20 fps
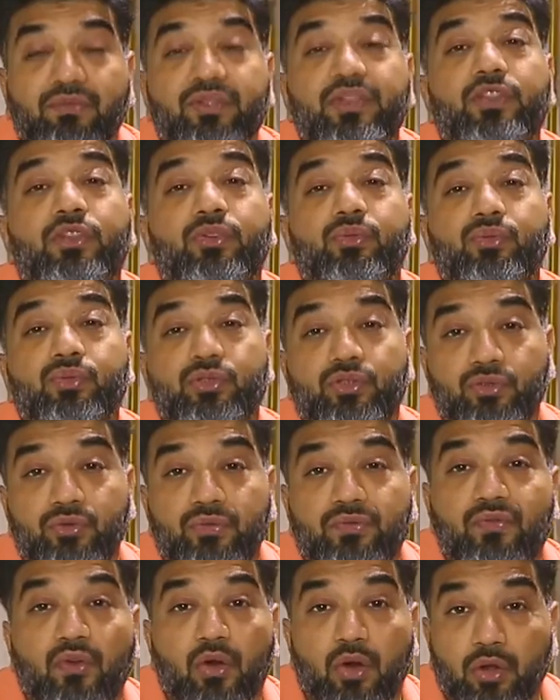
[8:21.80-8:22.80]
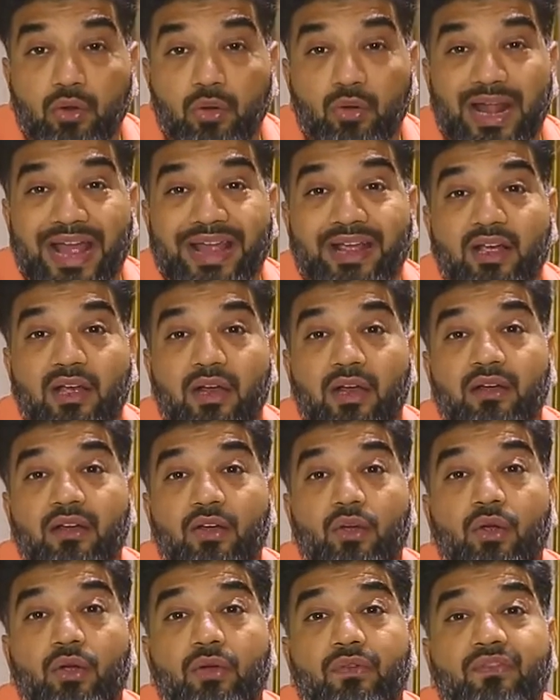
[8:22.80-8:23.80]
we used to follow like
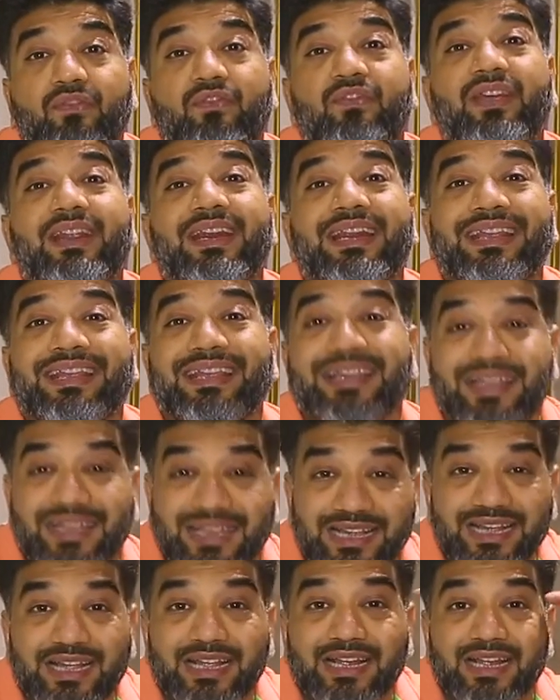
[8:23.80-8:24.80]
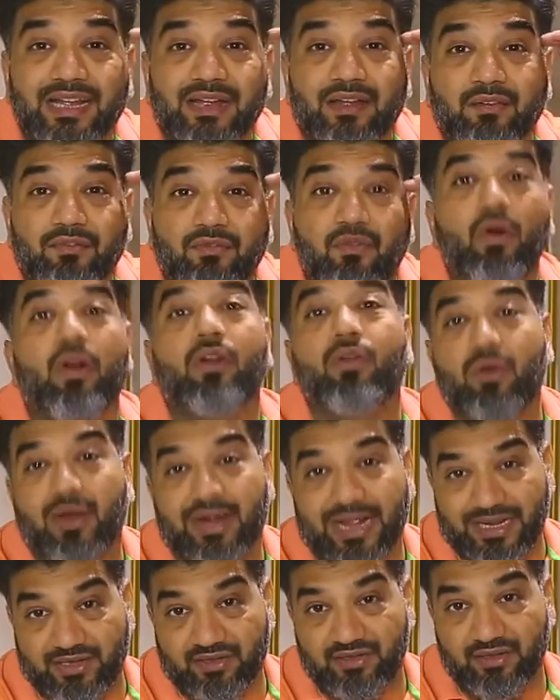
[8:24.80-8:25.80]
finicky follow
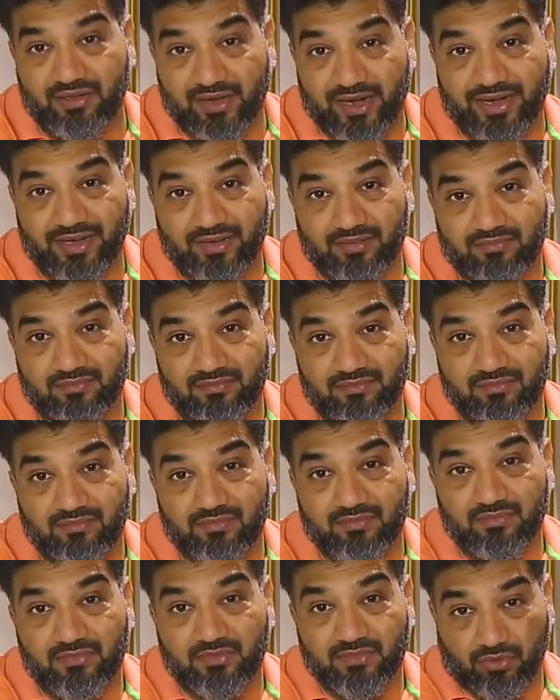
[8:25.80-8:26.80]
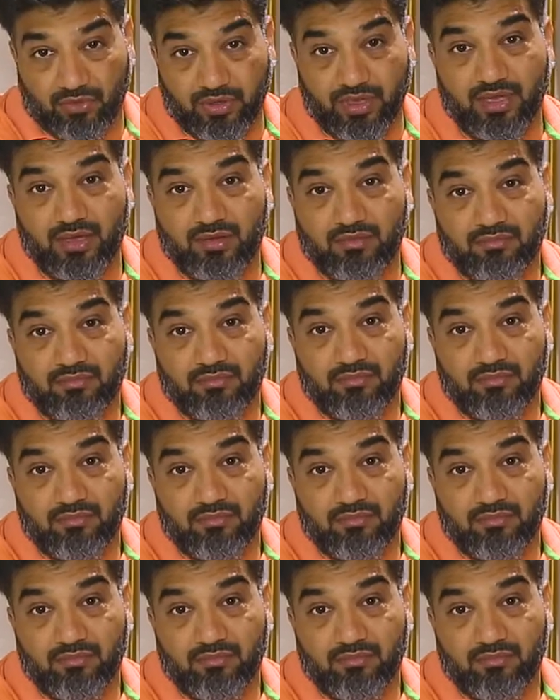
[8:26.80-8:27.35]
our right okay